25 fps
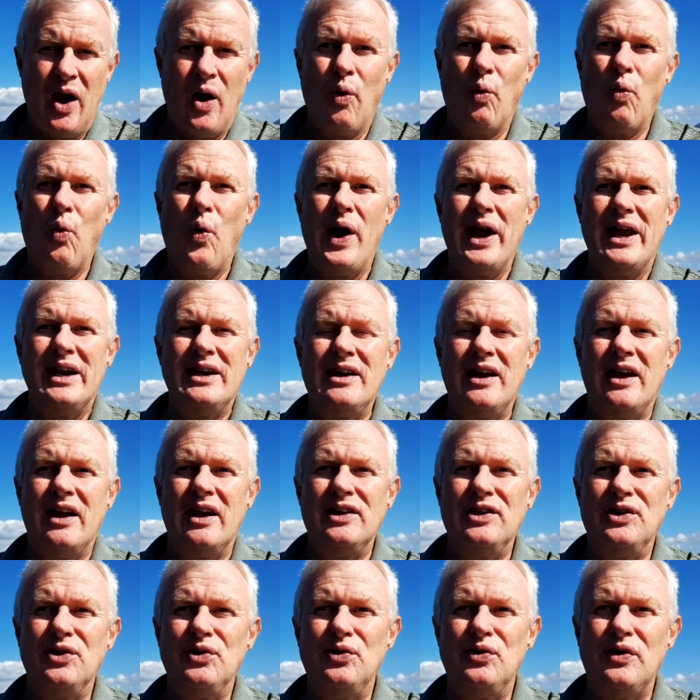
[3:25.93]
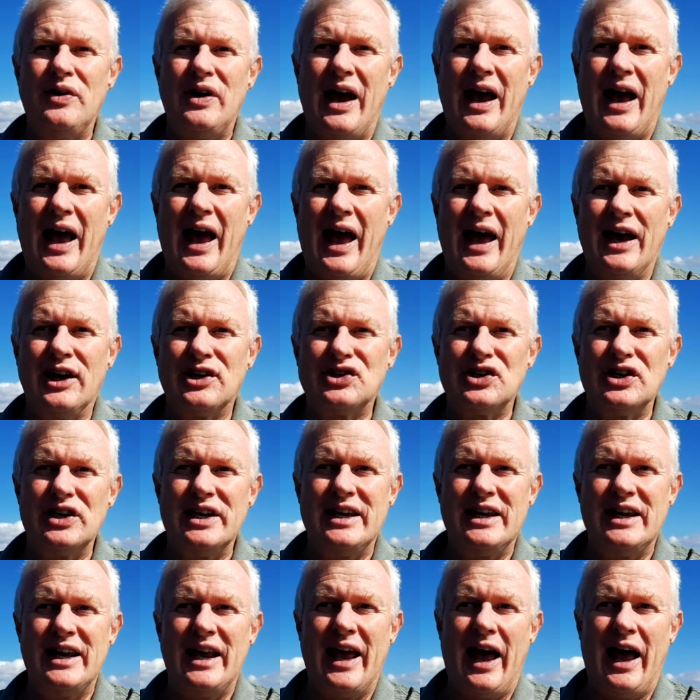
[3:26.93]
when you
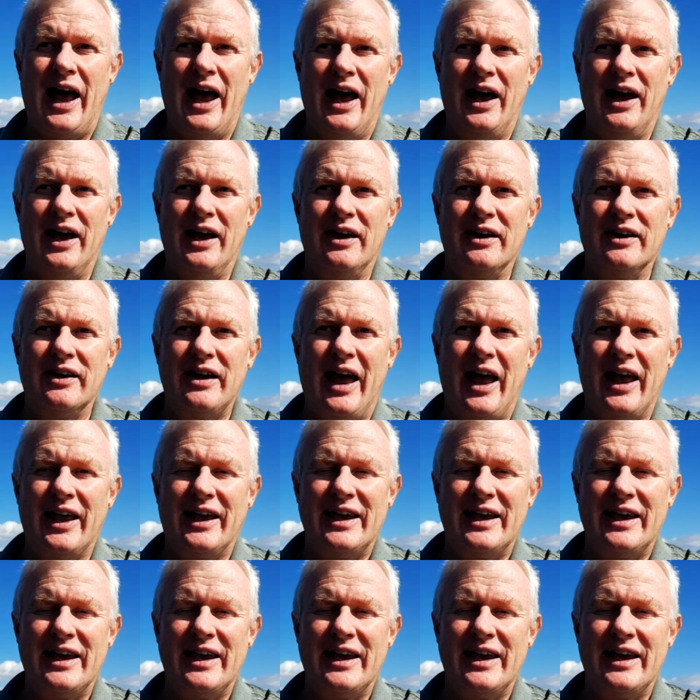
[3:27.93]
actually uh,